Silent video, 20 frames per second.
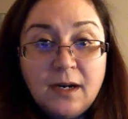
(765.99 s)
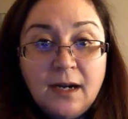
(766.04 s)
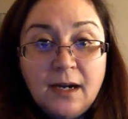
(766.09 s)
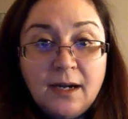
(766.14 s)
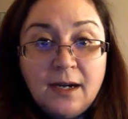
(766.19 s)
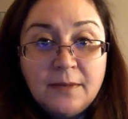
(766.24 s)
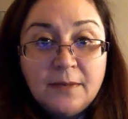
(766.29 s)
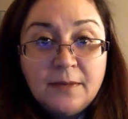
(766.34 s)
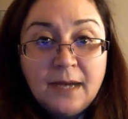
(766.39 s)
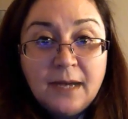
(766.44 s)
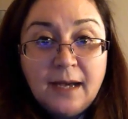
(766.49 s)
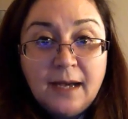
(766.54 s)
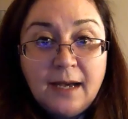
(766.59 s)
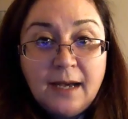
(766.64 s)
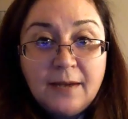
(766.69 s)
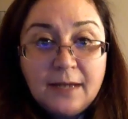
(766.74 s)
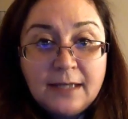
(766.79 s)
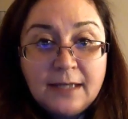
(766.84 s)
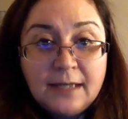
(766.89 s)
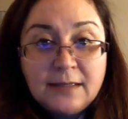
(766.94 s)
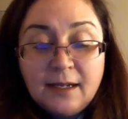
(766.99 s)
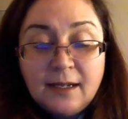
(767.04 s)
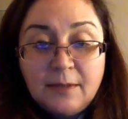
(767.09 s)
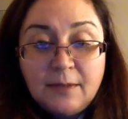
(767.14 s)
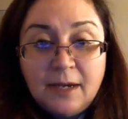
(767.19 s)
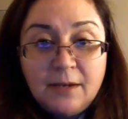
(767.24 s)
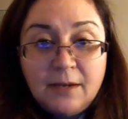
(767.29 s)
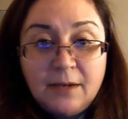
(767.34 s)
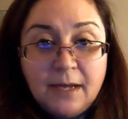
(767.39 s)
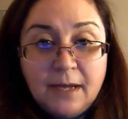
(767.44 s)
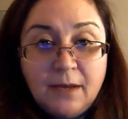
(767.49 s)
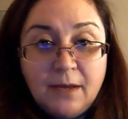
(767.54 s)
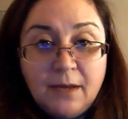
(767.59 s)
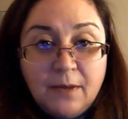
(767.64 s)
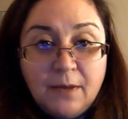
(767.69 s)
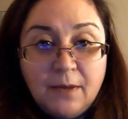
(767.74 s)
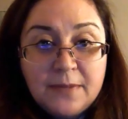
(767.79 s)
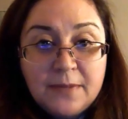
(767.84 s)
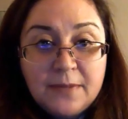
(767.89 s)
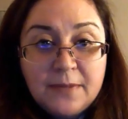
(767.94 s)
Um, I would like to talk about my
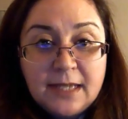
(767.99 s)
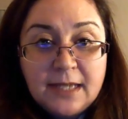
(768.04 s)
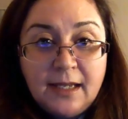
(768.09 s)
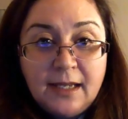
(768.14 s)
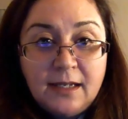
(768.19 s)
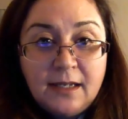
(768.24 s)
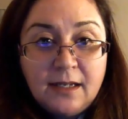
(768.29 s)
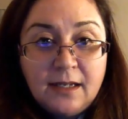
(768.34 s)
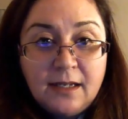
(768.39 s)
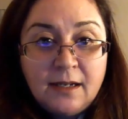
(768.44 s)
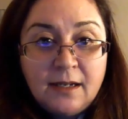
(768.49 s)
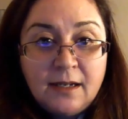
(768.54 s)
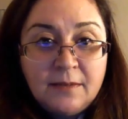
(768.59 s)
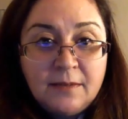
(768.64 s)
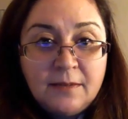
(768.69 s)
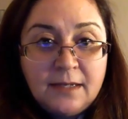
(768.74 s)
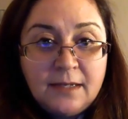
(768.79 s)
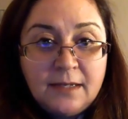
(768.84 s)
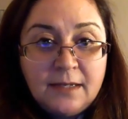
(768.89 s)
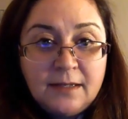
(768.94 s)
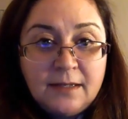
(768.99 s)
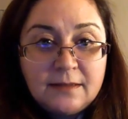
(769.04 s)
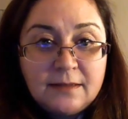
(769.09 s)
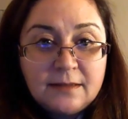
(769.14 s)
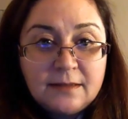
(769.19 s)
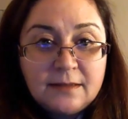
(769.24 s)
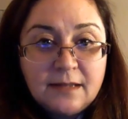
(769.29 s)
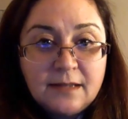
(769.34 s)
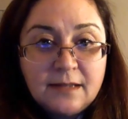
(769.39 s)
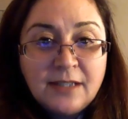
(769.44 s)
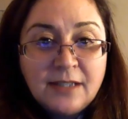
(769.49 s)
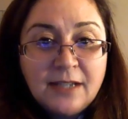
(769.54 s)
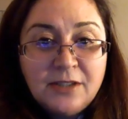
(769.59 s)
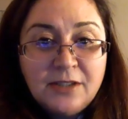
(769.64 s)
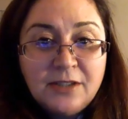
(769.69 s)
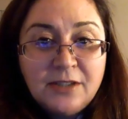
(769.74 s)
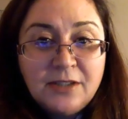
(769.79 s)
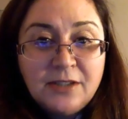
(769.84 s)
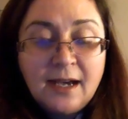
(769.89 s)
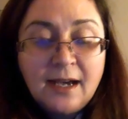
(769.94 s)
website. Um, it is, I, I
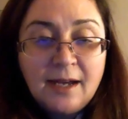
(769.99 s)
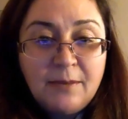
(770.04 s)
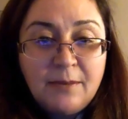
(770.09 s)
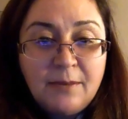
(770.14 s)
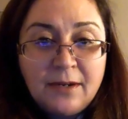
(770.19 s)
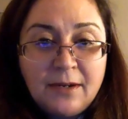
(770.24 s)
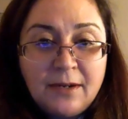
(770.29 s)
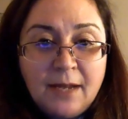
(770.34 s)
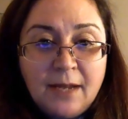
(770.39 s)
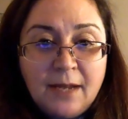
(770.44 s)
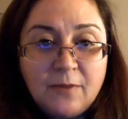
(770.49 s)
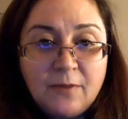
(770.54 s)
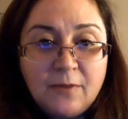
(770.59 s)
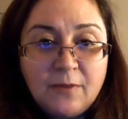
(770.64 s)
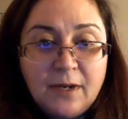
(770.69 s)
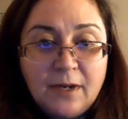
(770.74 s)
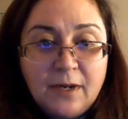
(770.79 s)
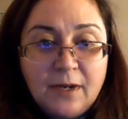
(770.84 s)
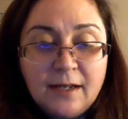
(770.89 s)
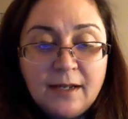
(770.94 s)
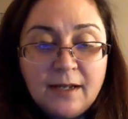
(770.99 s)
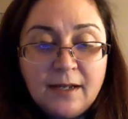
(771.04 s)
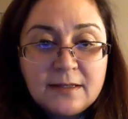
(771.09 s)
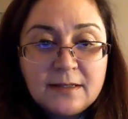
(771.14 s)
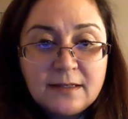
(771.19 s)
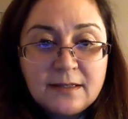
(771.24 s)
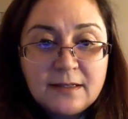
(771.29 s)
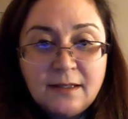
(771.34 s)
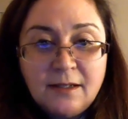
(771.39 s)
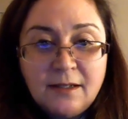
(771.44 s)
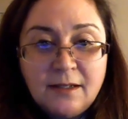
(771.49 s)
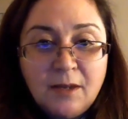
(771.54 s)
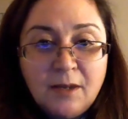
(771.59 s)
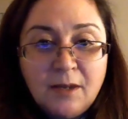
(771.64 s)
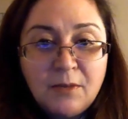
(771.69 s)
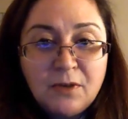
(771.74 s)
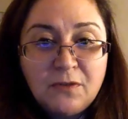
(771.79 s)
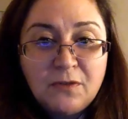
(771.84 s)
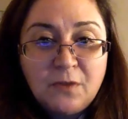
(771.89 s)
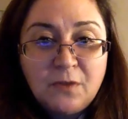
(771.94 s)
should have got a better name for it. It's the
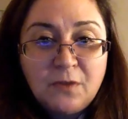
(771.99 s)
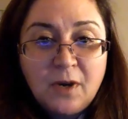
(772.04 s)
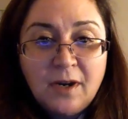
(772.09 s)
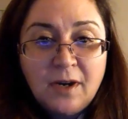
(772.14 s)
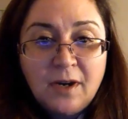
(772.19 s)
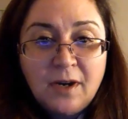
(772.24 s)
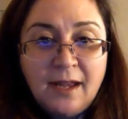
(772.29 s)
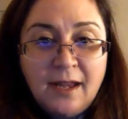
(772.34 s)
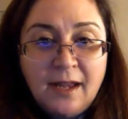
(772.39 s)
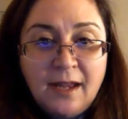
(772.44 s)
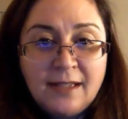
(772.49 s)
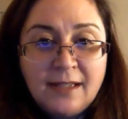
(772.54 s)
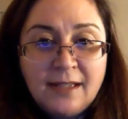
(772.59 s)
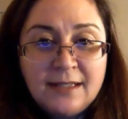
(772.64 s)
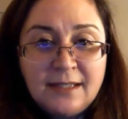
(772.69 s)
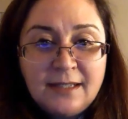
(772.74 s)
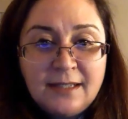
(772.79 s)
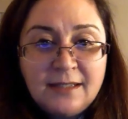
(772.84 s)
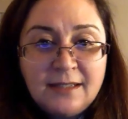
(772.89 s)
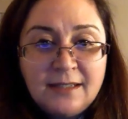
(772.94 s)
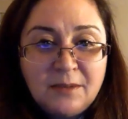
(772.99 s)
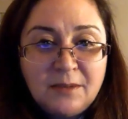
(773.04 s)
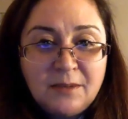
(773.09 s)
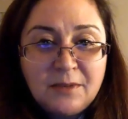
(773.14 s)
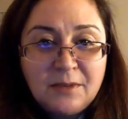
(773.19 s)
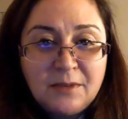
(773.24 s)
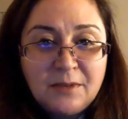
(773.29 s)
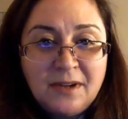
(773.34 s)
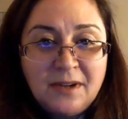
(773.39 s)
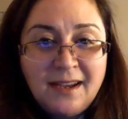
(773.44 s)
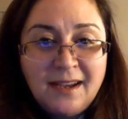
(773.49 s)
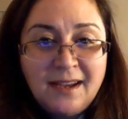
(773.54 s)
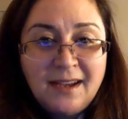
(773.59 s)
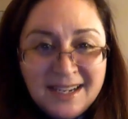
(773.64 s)
number four, A N D, the number nine,